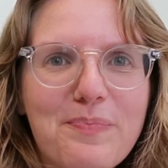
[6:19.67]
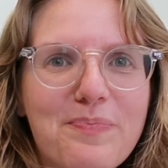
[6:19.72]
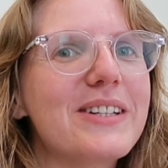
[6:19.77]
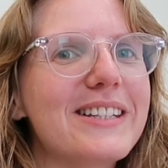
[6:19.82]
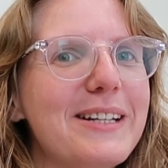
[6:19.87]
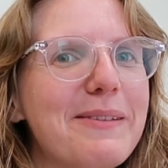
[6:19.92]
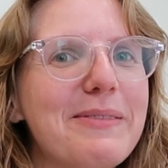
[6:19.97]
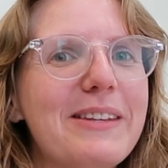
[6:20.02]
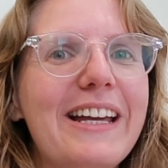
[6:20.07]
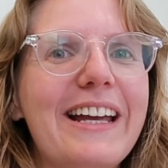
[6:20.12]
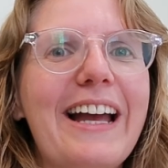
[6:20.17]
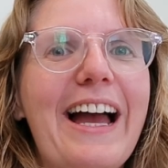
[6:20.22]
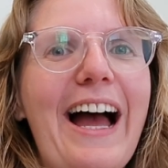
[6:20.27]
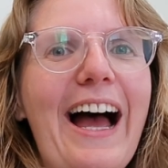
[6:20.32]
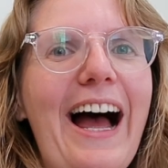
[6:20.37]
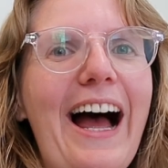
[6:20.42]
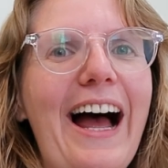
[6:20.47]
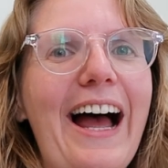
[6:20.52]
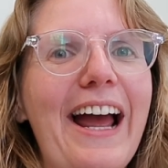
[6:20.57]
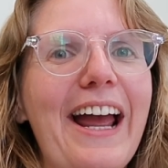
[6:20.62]
Just something
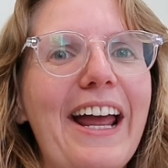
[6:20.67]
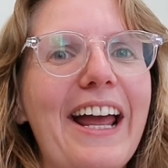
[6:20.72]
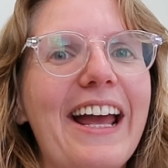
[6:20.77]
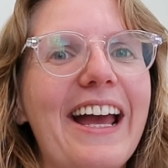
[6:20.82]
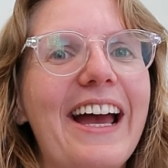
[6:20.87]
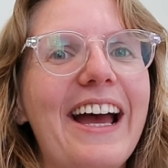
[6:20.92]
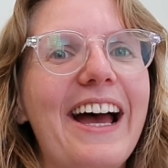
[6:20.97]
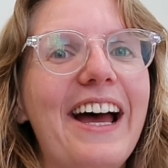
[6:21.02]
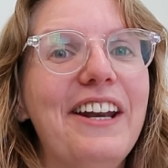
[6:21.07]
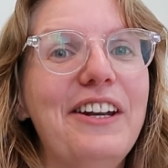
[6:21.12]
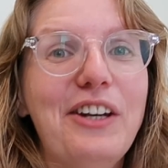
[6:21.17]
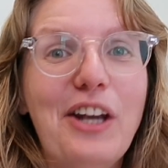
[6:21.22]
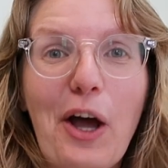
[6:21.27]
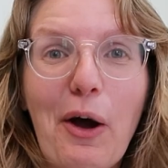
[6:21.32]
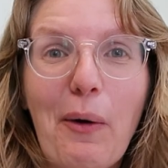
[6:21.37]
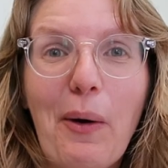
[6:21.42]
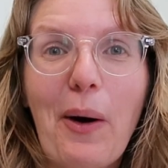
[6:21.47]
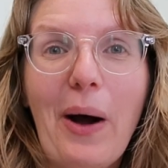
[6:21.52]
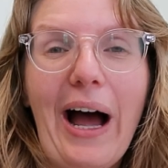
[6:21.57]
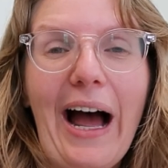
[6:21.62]
I
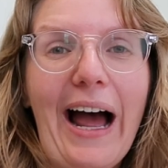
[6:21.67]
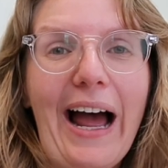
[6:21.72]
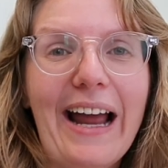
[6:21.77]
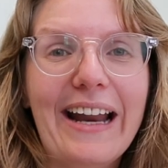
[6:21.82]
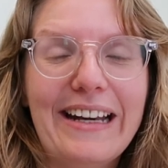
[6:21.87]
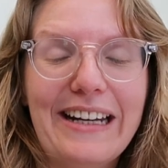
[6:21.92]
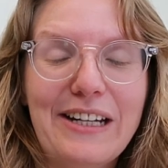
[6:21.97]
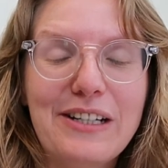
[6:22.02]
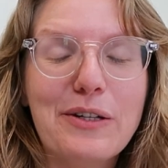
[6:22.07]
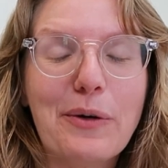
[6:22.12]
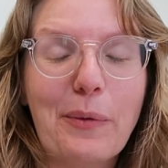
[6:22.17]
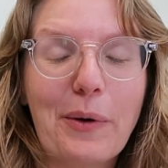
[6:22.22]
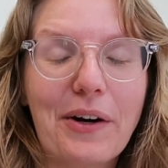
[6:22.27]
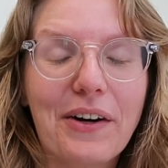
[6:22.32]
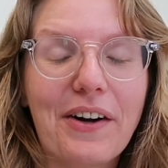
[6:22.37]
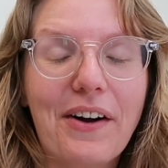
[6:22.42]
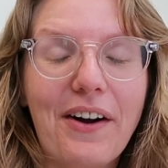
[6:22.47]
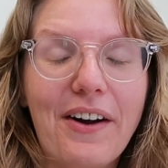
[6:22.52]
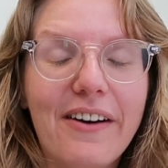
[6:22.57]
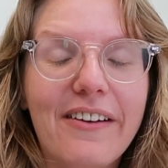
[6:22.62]
know I need to
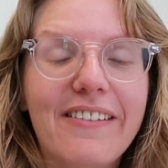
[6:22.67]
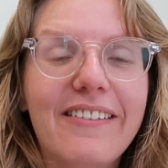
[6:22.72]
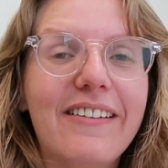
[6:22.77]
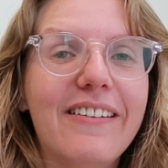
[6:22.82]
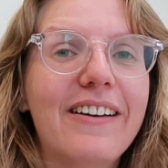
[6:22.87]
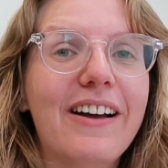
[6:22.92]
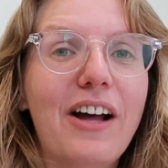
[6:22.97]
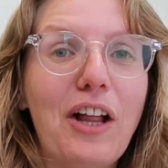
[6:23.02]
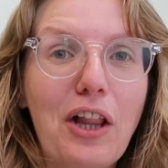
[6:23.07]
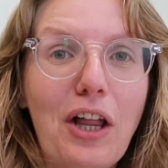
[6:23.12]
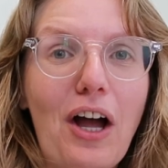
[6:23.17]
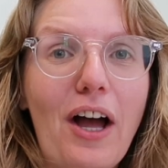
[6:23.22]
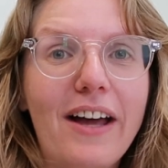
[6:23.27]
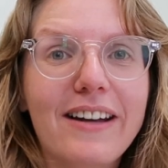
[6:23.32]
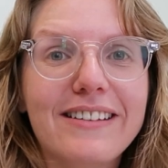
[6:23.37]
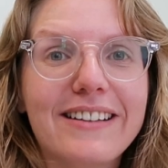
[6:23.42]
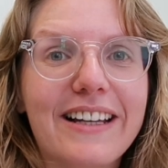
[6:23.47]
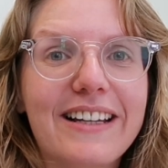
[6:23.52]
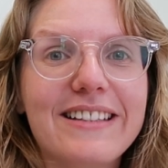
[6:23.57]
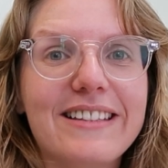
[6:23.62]
work on a
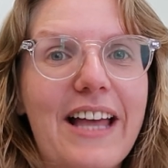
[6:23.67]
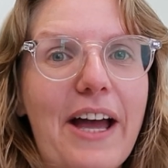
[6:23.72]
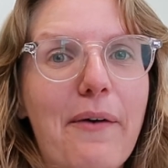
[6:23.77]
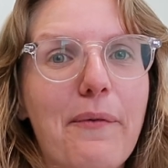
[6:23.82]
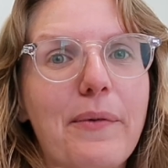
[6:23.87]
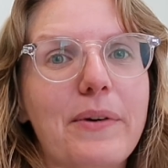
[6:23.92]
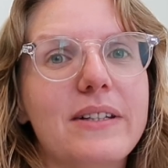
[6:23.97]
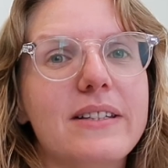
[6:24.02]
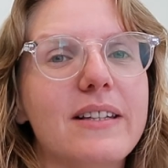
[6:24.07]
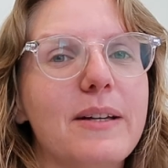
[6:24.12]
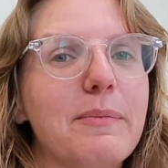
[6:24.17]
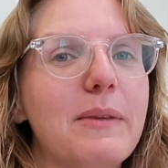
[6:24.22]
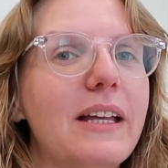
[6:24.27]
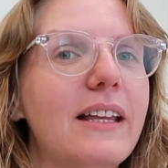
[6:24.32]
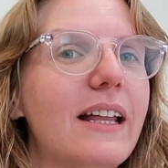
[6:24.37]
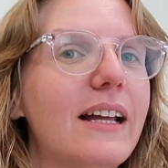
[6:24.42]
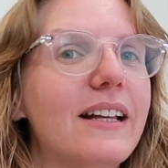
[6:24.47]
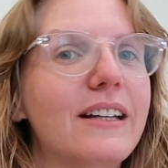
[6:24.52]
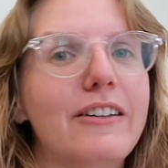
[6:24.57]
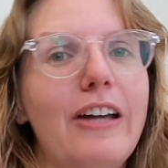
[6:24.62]
lot, because that was
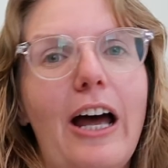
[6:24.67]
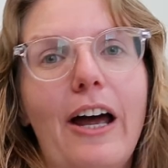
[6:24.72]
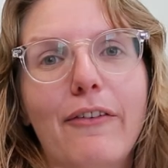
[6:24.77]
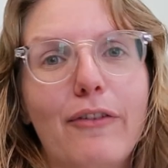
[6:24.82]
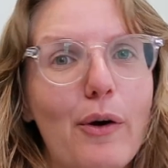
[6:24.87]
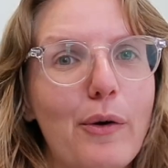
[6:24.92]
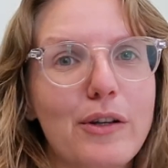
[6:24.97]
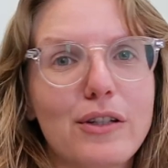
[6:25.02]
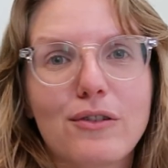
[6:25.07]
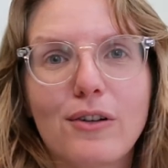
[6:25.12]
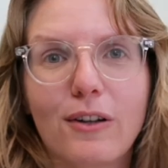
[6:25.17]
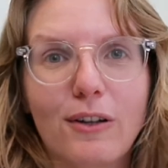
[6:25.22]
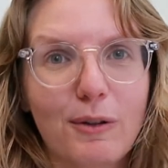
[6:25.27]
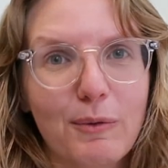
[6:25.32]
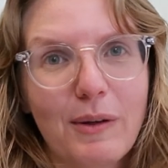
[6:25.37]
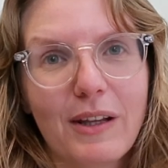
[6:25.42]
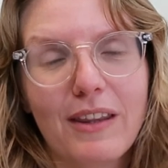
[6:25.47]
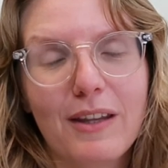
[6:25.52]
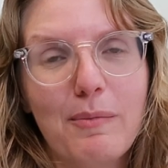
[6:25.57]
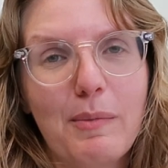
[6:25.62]
something that I've always
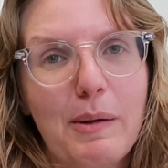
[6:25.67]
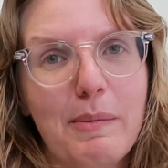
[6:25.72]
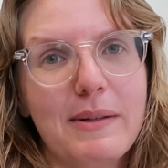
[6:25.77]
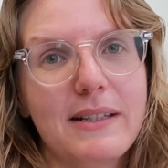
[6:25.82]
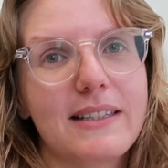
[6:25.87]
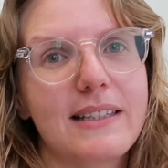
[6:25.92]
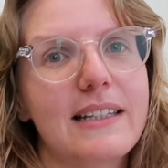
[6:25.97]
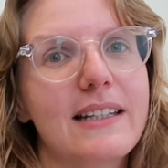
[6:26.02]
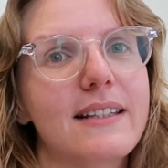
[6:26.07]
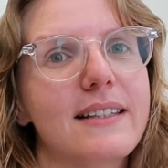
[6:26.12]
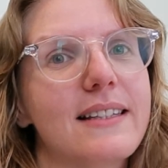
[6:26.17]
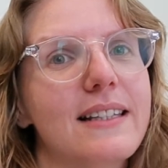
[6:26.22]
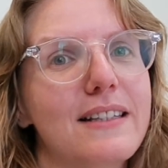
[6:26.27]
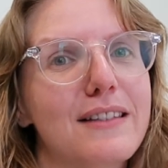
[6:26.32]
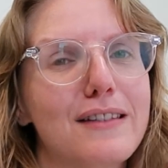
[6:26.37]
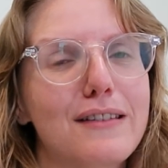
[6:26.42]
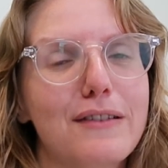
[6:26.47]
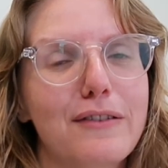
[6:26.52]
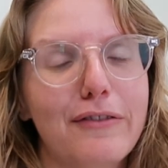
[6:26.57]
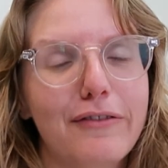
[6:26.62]
struggled with in my business,
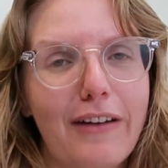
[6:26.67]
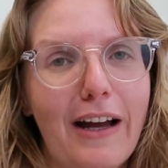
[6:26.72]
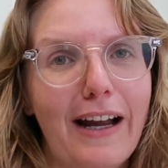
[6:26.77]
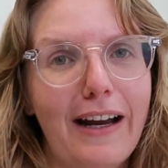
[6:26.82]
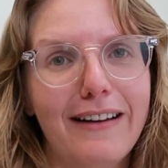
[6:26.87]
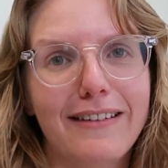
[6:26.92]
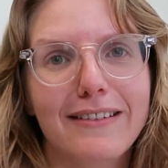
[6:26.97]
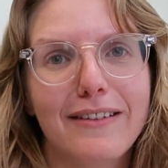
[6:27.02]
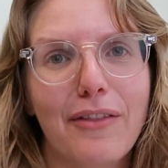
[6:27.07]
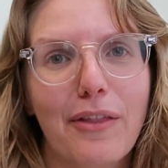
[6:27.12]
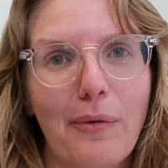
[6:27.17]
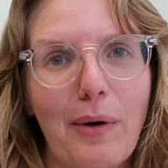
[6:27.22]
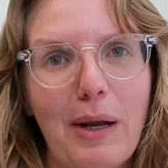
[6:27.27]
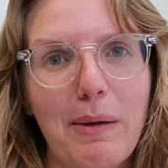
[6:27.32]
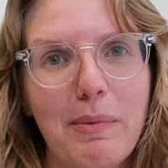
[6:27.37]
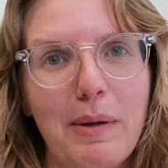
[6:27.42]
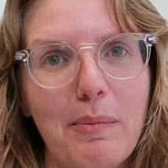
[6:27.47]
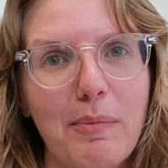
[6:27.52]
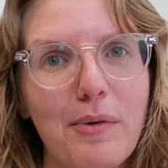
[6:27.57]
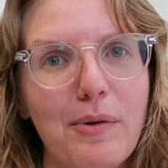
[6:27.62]
is to find the
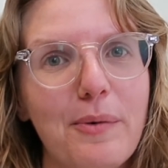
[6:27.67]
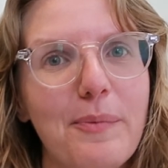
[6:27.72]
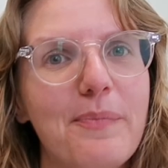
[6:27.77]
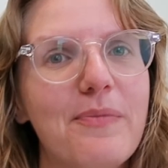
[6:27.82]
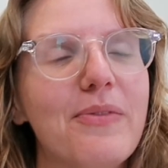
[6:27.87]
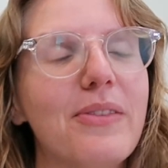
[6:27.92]
right people.